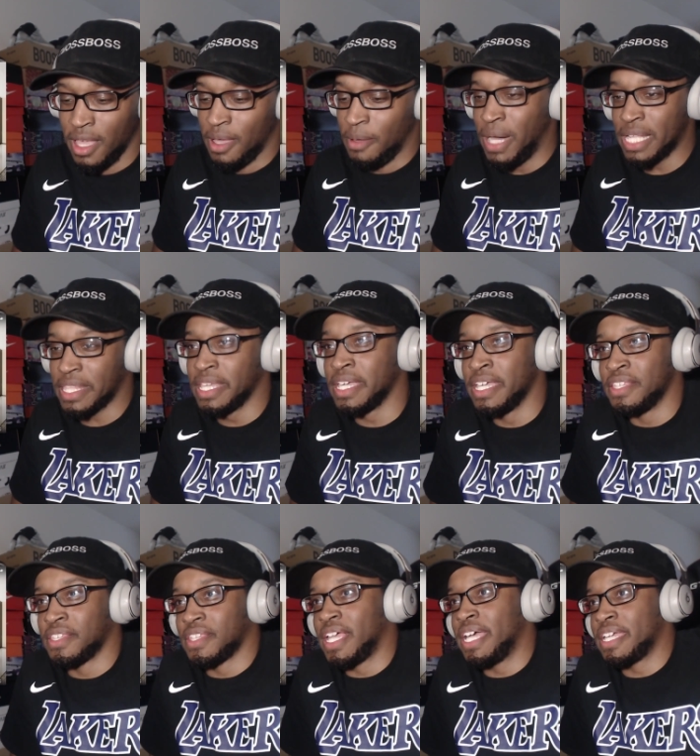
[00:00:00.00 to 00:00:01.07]
my thing
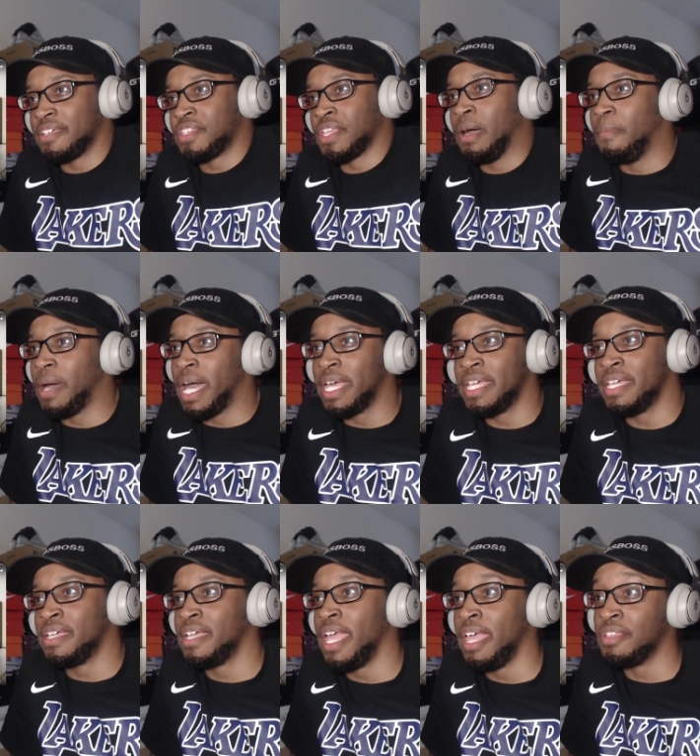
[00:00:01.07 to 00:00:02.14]
is like if somebody
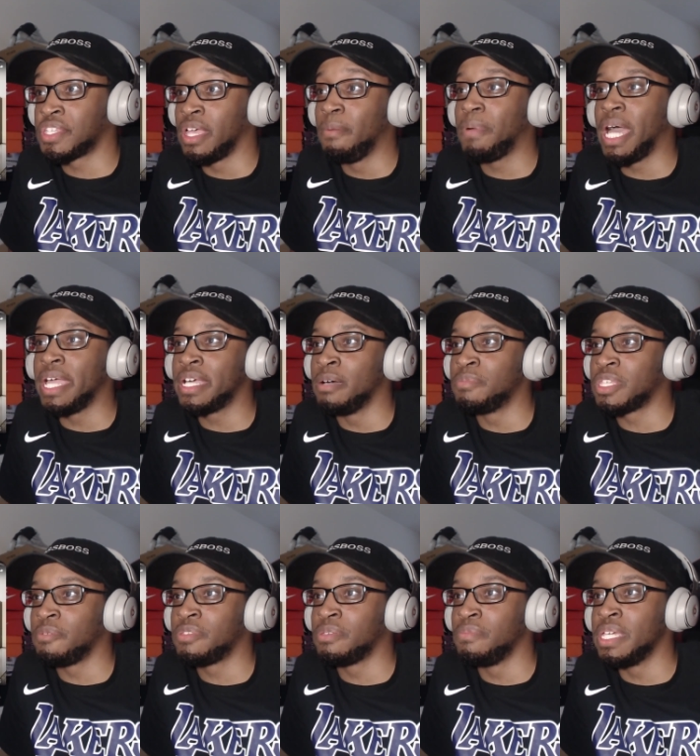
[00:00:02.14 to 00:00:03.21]
if somebody comes
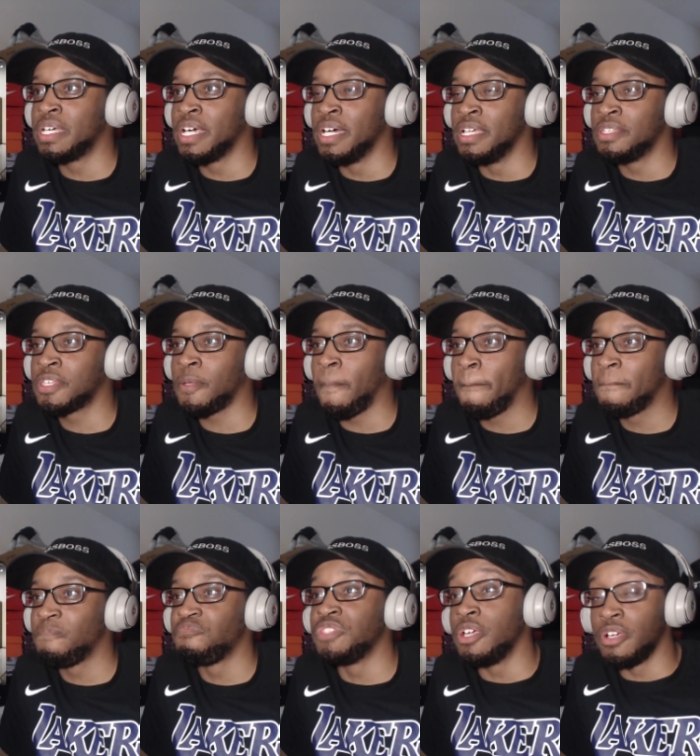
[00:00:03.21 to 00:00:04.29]
up to me because
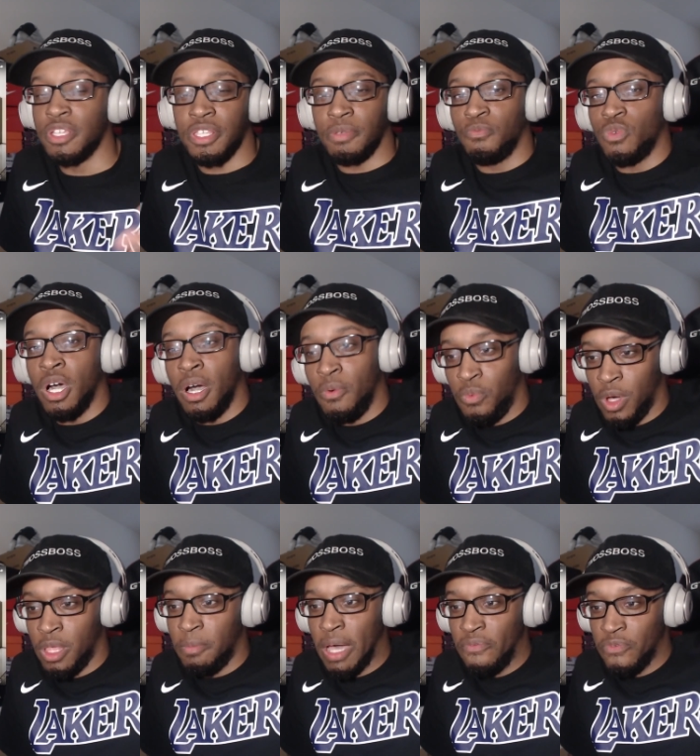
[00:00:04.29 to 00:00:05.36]
there's uh, one
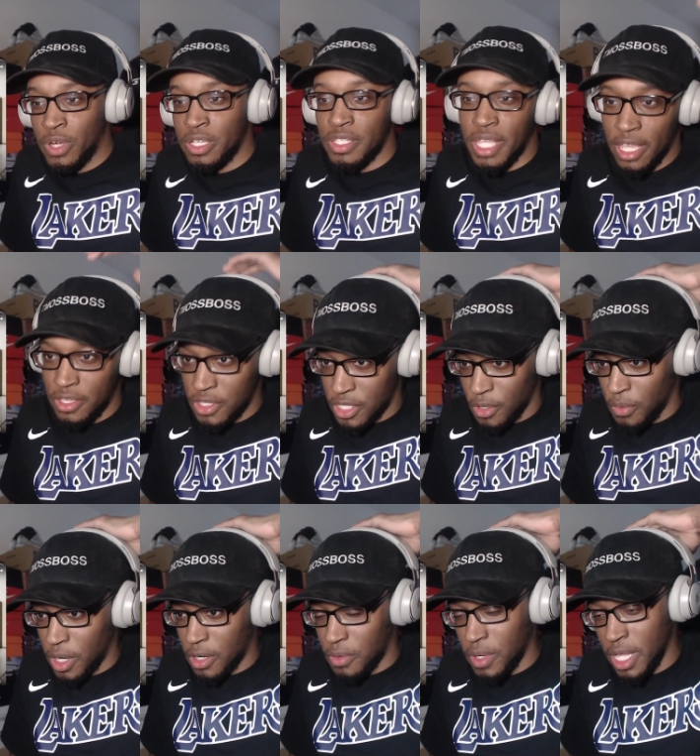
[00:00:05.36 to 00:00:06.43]
of my friends that i used to
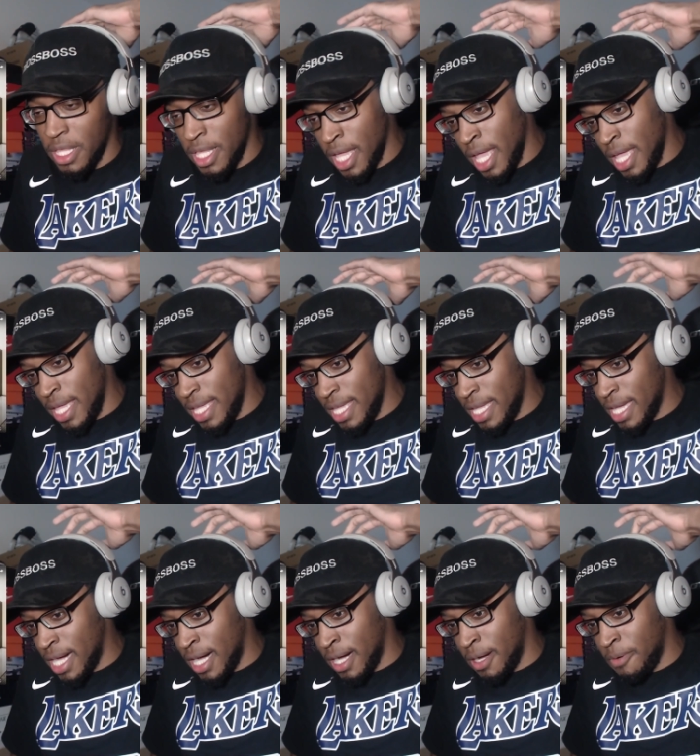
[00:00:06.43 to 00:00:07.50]
work with he
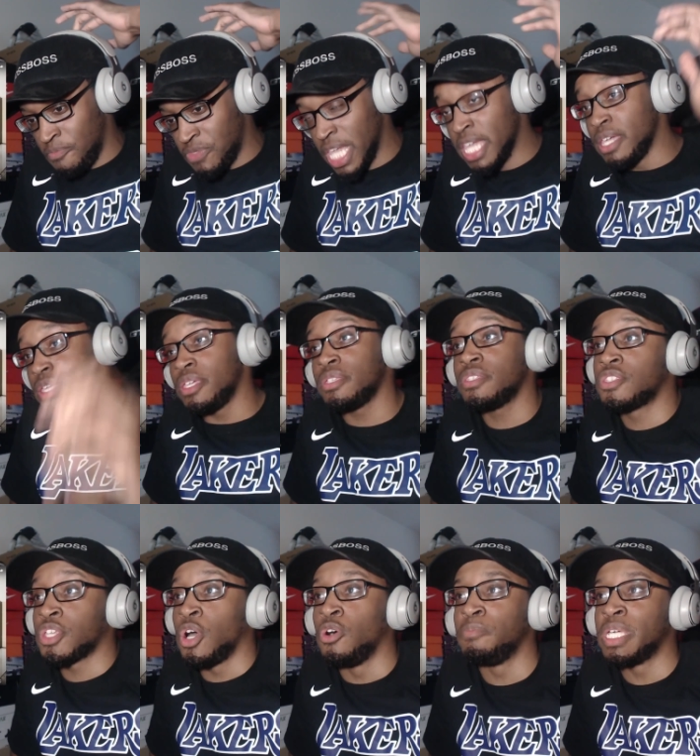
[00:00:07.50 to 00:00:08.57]
um, he
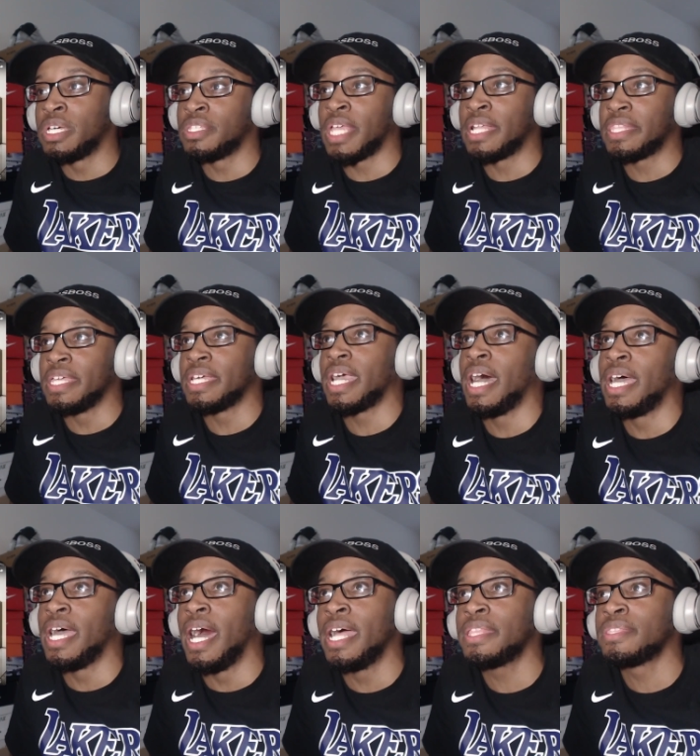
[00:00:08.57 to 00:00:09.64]
told me because I think
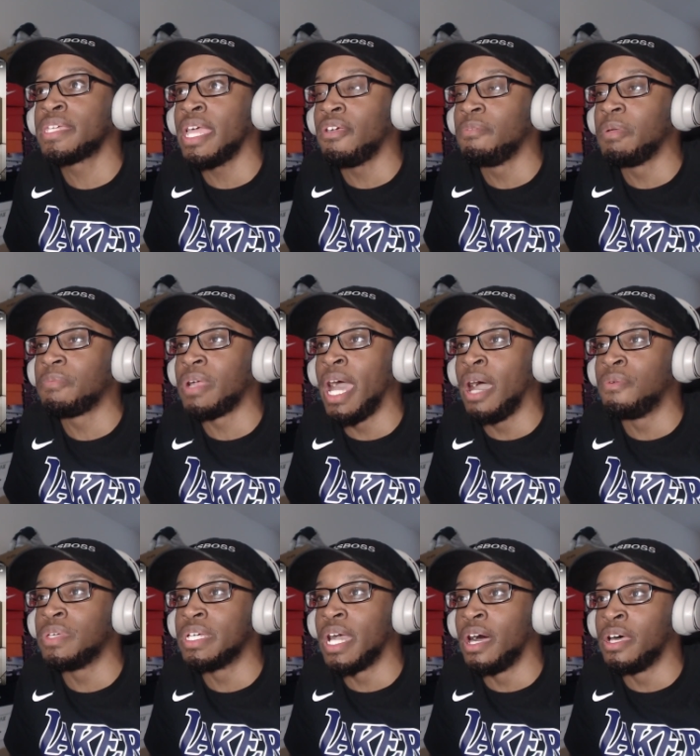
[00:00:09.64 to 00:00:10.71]
I I can't remember how
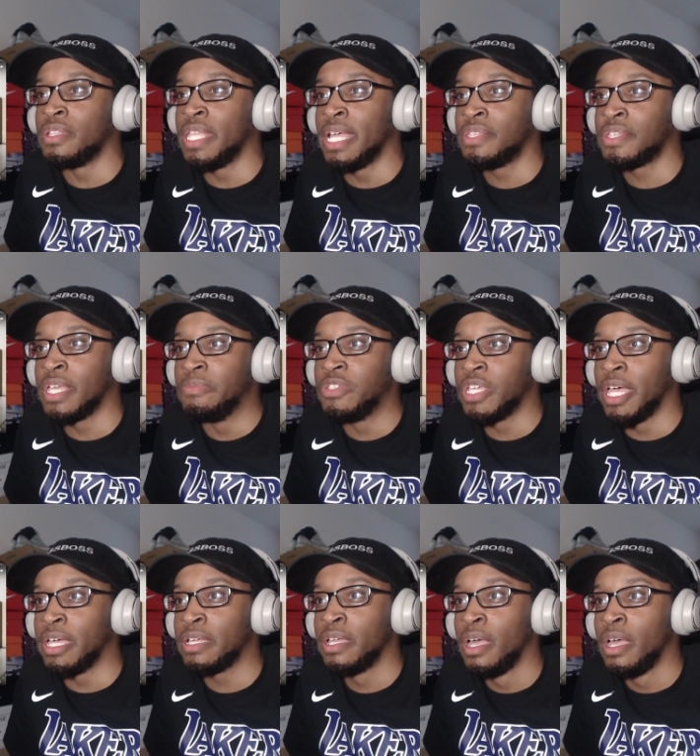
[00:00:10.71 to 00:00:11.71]
we got on that subject,